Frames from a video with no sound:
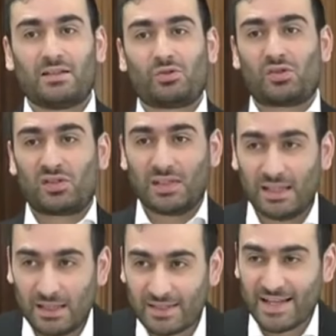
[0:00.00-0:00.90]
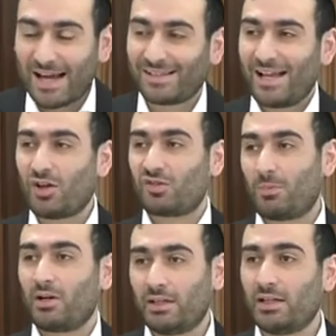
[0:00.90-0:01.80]
to see exactly how
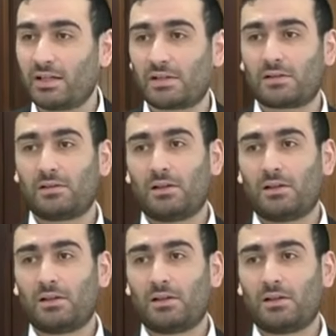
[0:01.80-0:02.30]
smart he is.